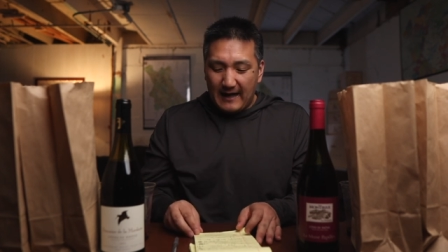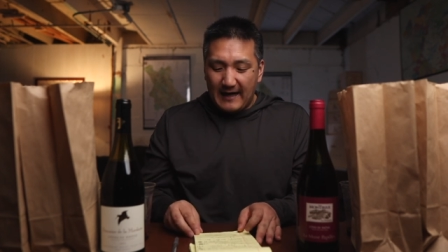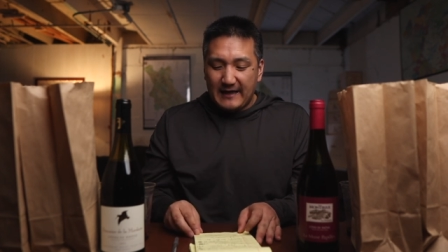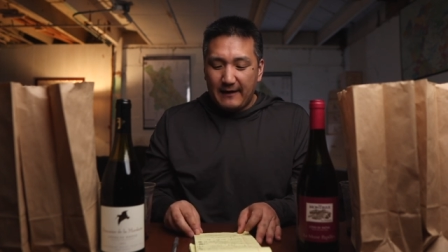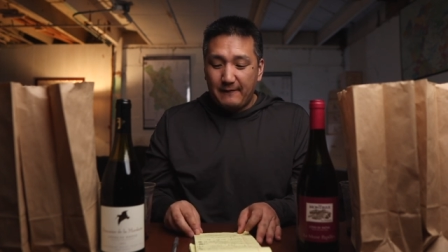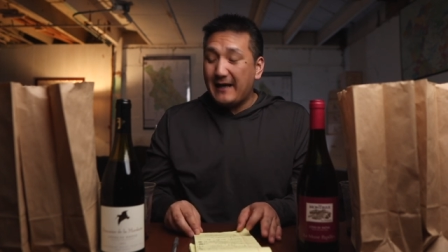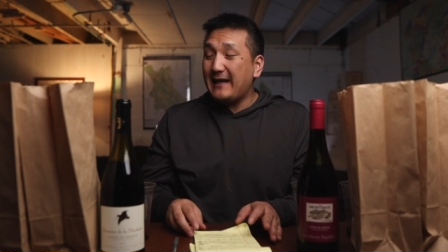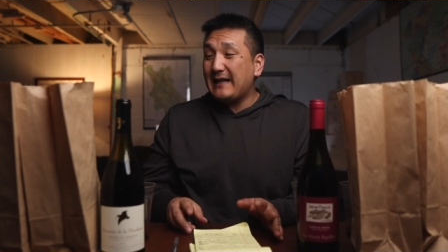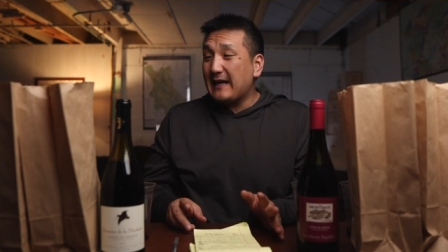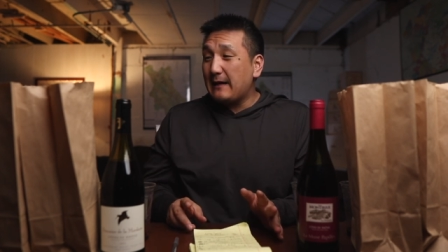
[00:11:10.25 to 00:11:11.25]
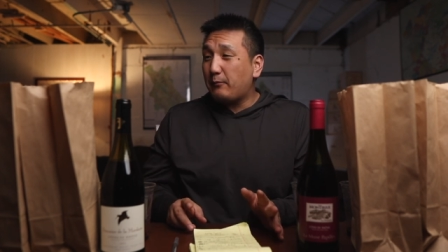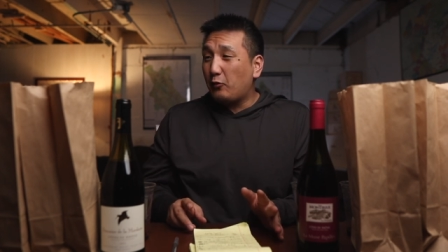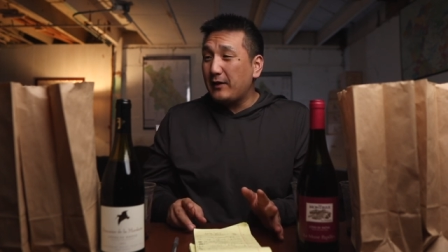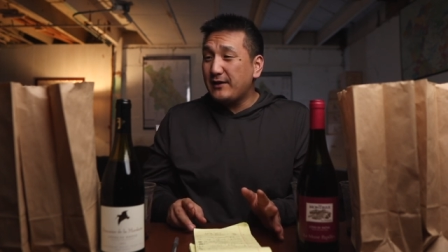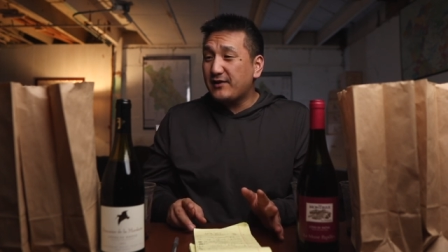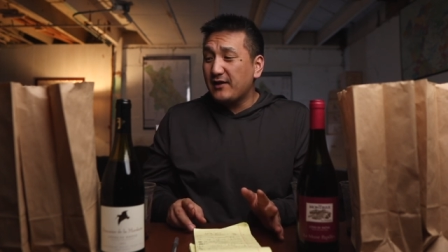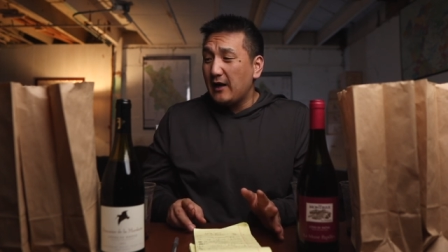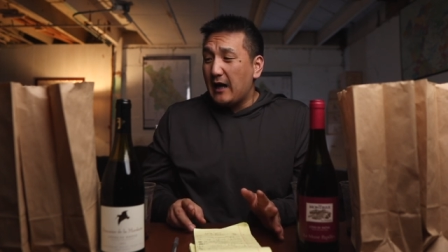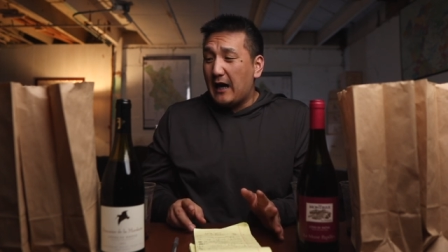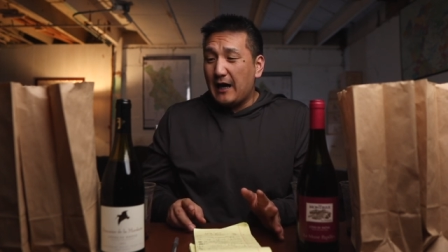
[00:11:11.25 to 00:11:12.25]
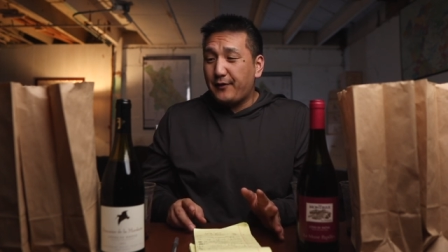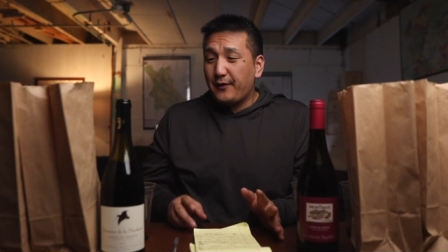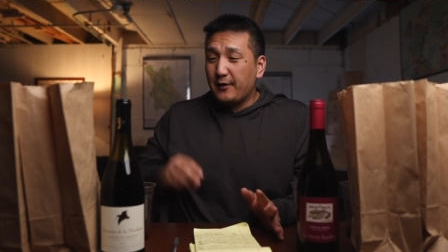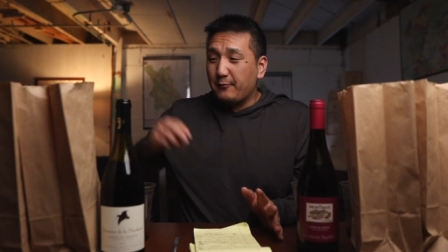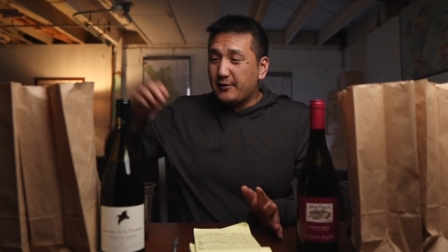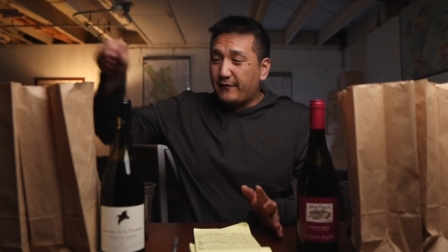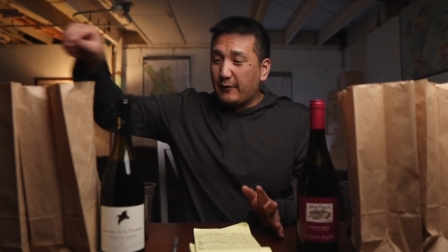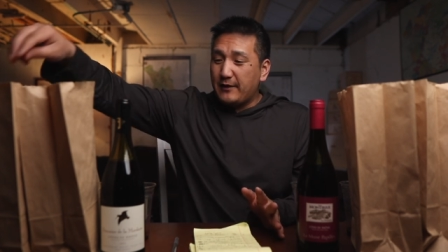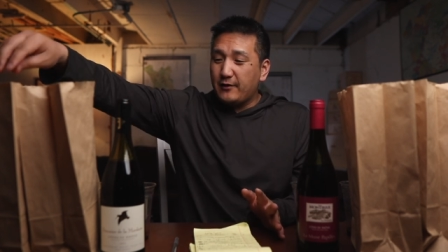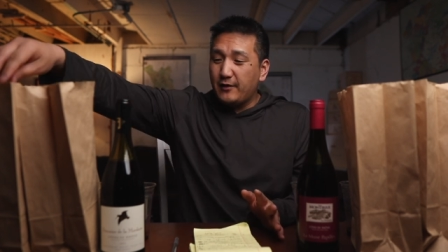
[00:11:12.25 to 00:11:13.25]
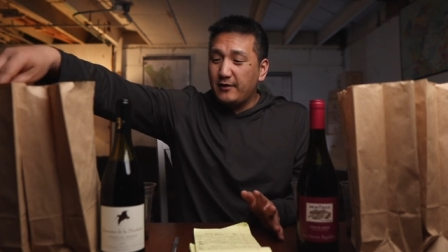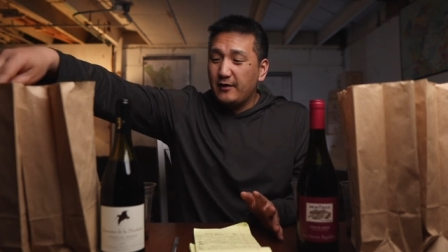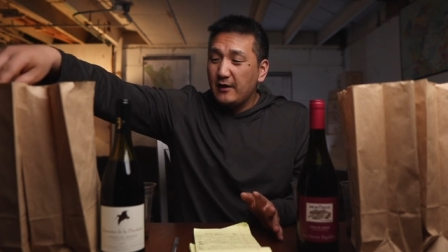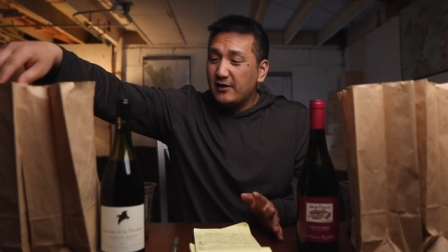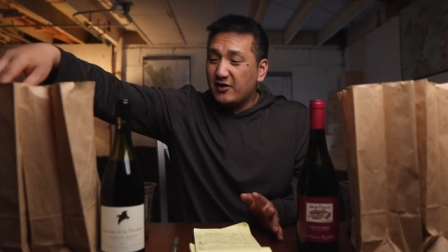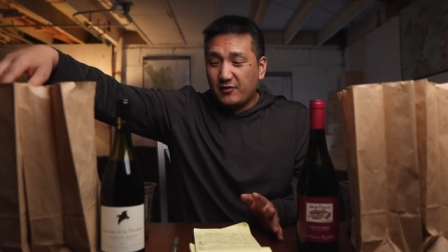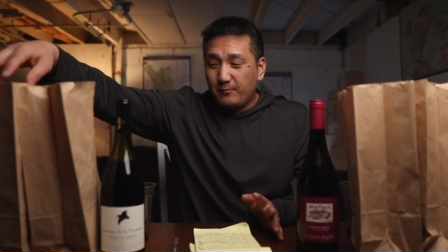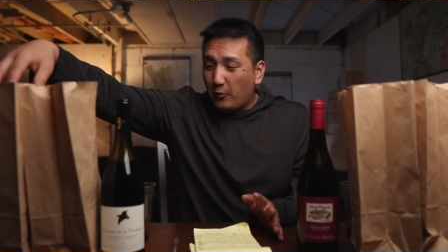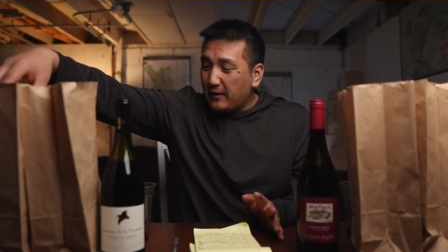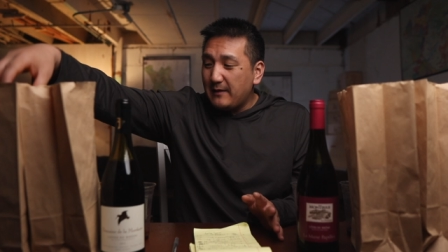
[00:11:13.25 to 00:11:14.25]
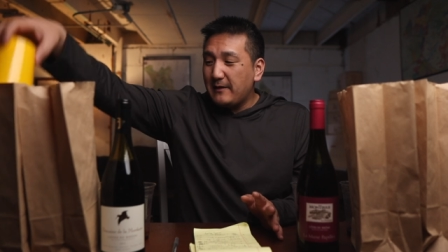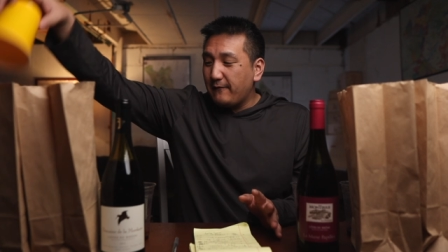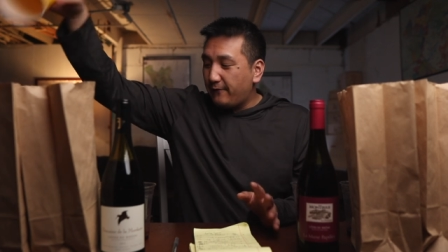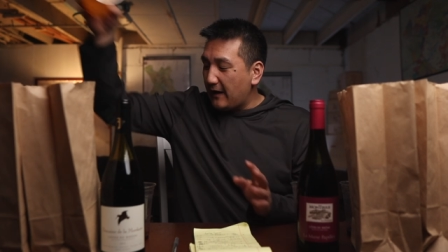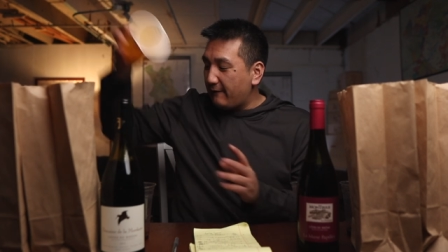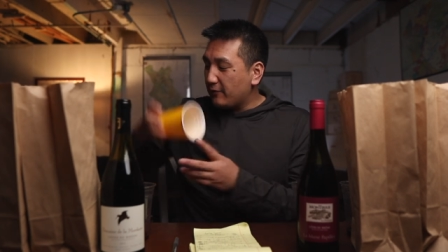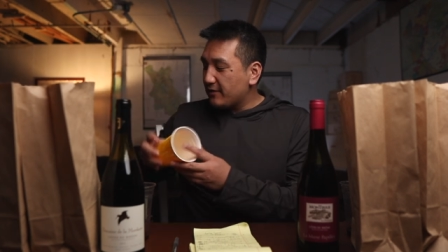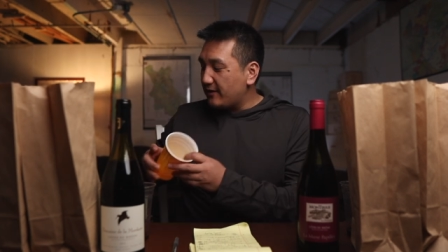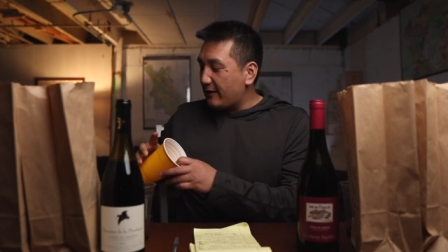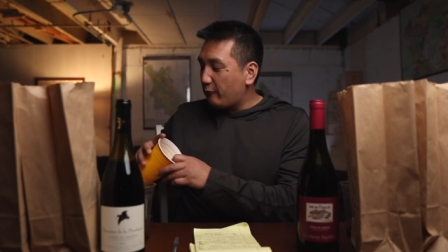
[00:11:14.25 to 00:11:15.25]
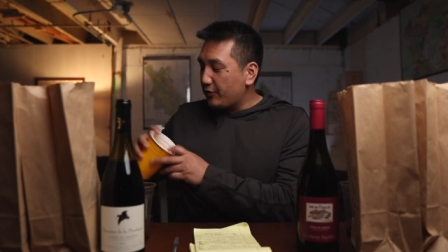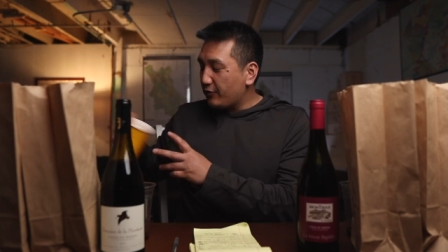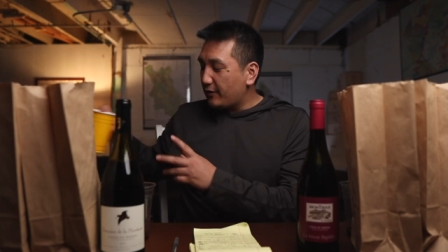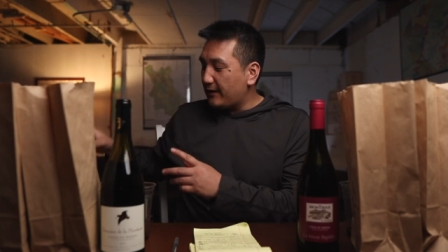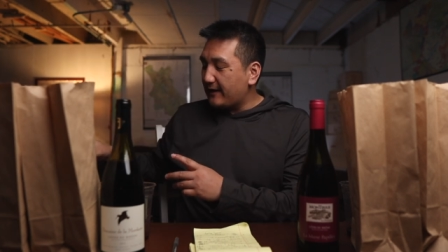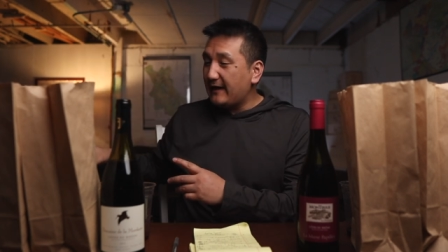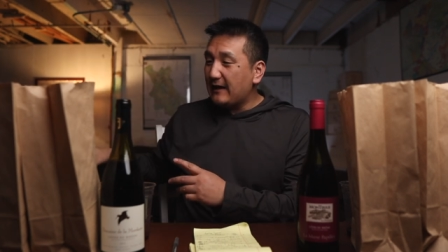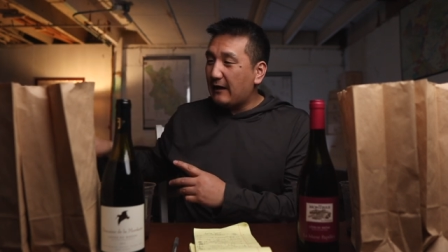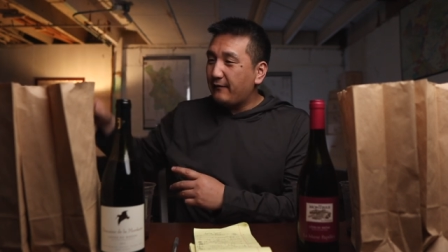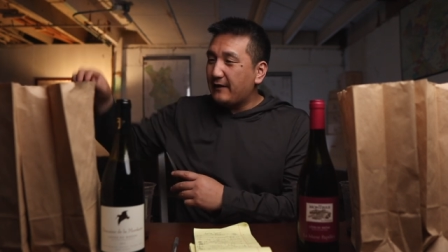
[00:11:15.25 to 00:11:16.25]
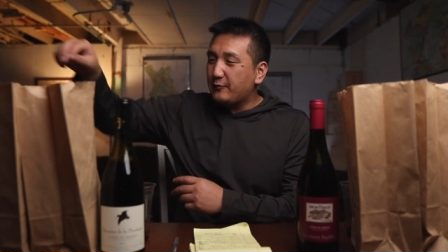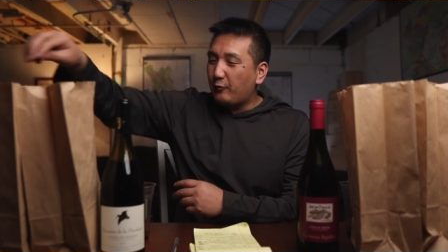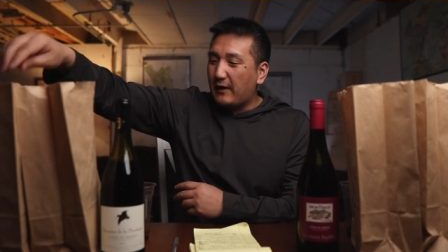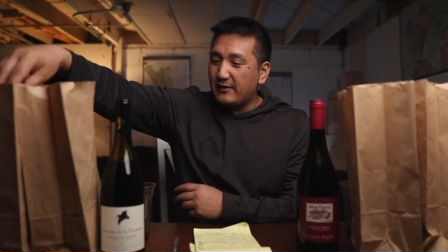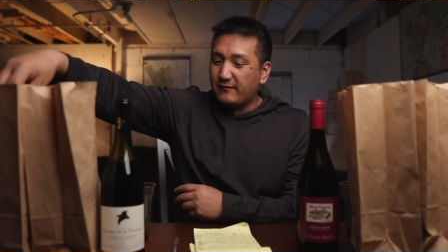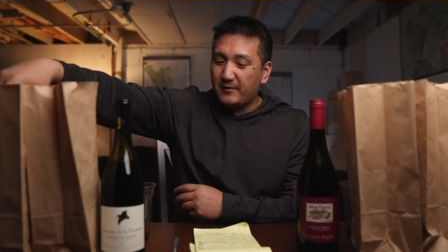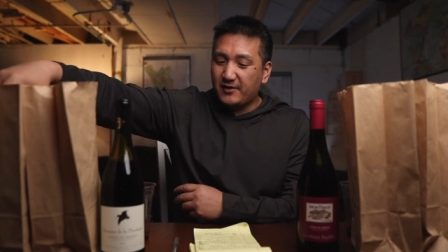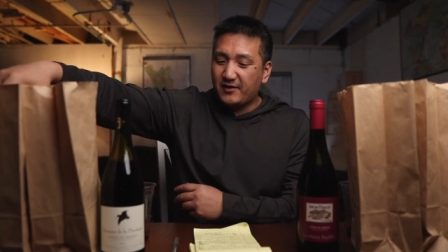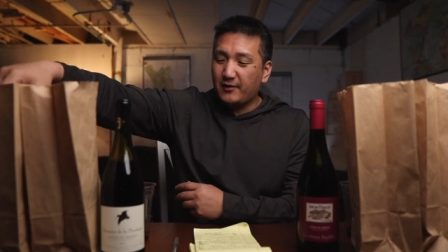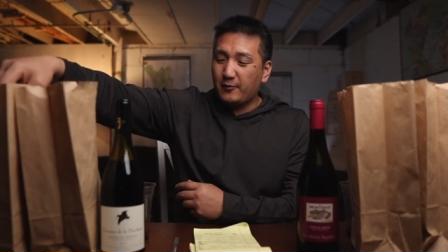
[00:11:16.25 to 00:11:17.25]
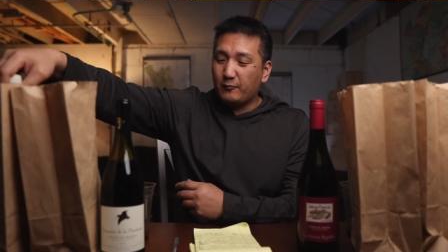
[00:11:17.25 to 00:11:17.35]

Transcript: I gave it 89 points. I thought it was very good smoky meat flavors like what you're gonna get out of these wines from the Southern